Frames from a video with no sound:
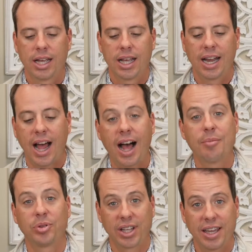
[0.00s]
And I
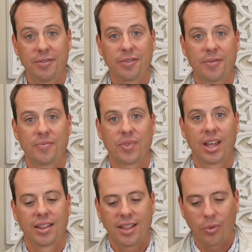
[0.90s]
believe
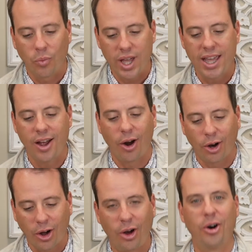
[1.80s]
that we are
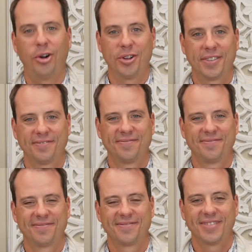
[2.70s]
called,
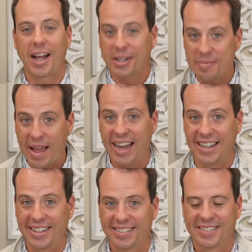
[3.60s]
not
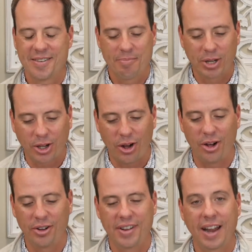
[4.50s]
commanded, but
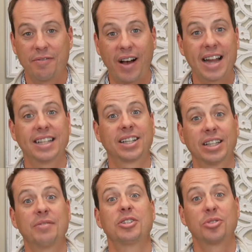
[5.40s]
called, invited to
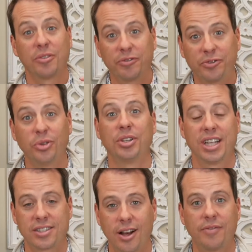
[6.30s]
live into the
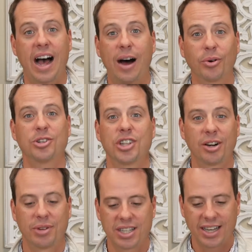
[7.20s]
fullness of our
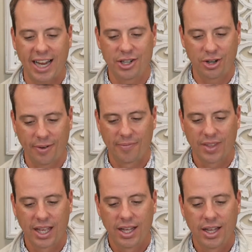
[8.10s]
generous nature,
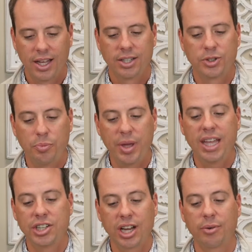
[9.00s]
to be
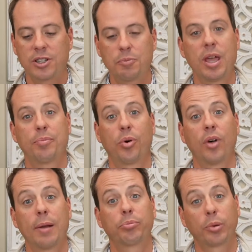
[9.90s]
generous people
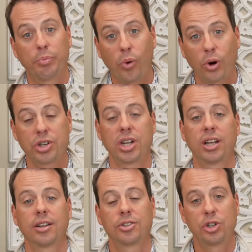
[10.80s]
in
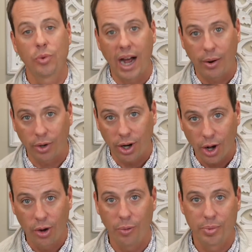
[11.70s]
proportion to our
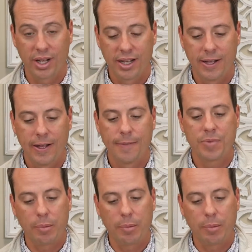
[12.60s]
hope, in